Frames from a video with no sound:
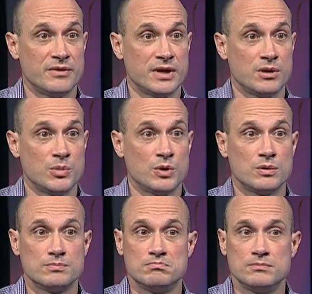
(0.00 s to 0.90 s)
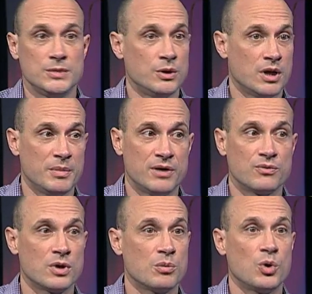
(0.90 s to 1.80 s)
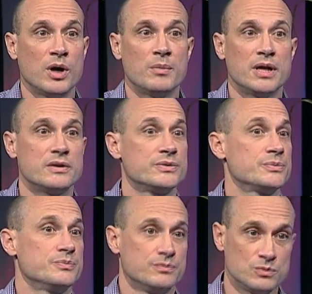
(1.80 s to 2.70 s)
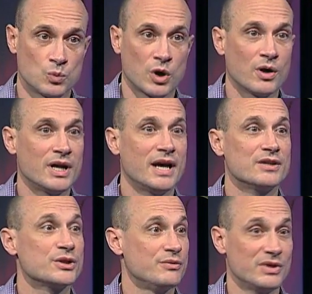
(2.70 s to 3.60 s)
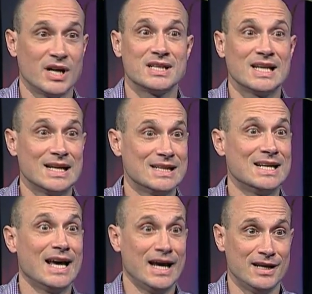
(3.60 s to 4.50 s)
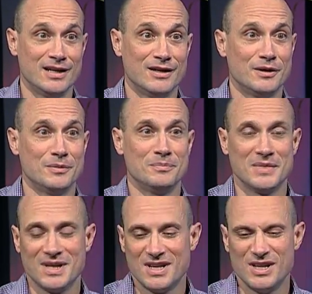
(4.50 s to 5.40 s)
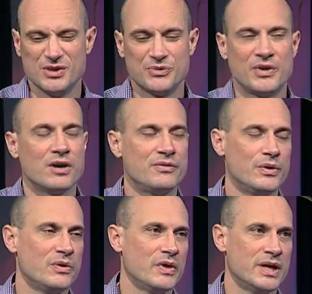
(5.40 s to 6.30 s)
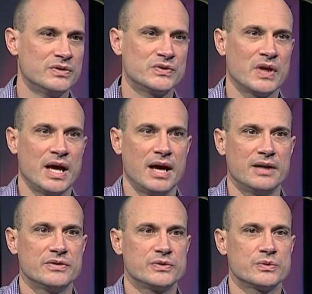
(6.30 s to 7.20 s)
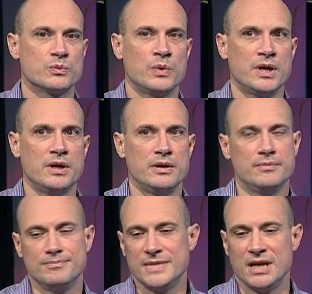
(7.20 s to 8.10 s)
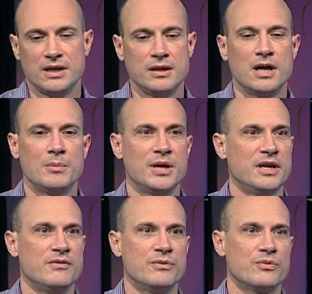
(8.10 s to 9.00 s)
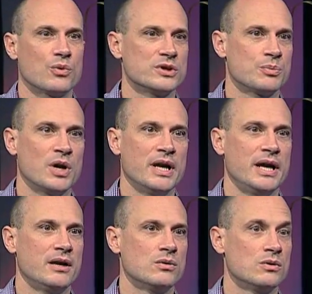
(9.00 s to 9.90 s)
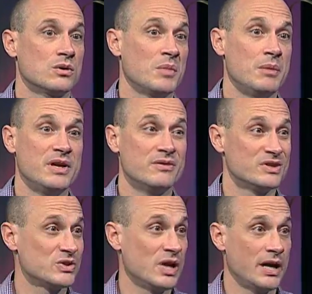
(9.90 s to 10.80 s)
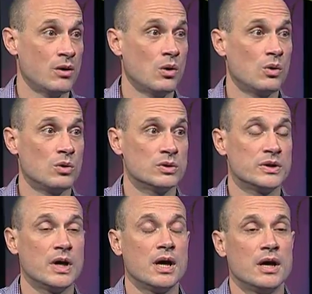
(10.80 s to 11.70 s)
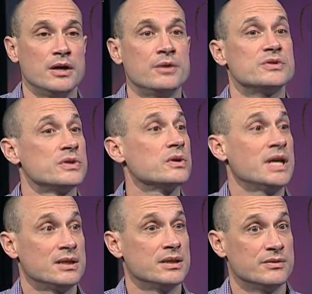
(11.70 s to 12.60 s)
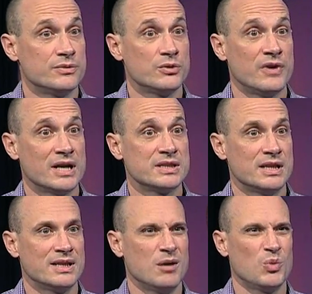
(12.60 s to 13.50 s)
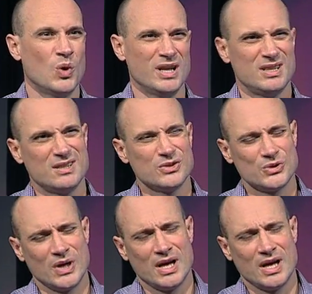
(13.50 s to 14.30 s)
available, you come in for an appointment, we're going to ask you if you'd like to get it today. Um, there's very few things that we, you know, you come in even for a sprained ankle or maybe even a slight cold, you can still get the flu vaccine at that point. There's